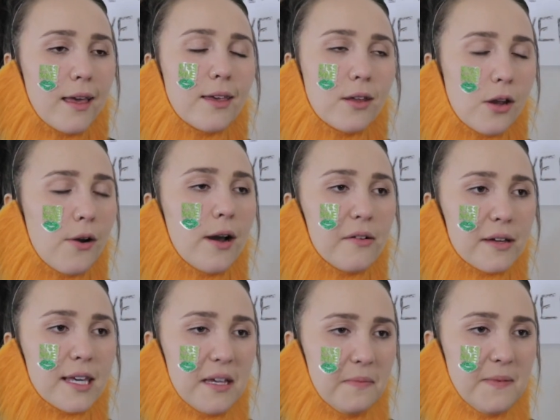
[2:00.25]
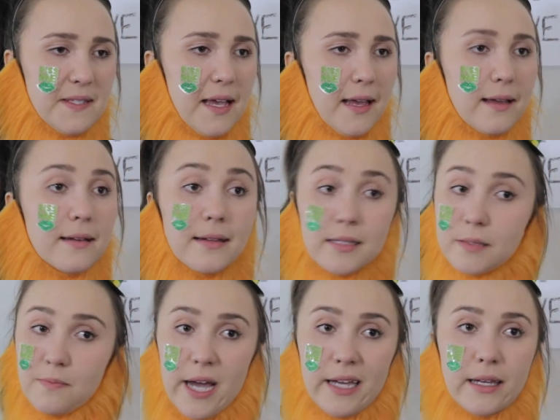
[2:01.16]
You know how I keep saying
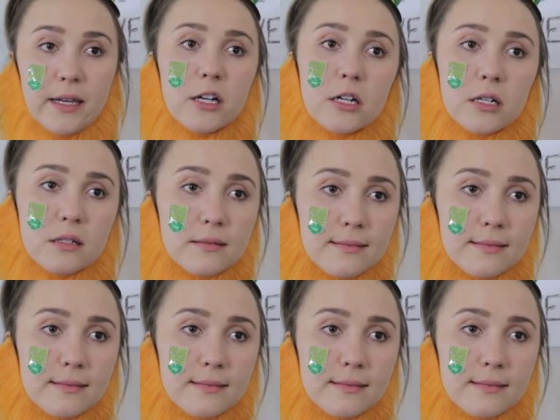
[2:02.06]
it's my year?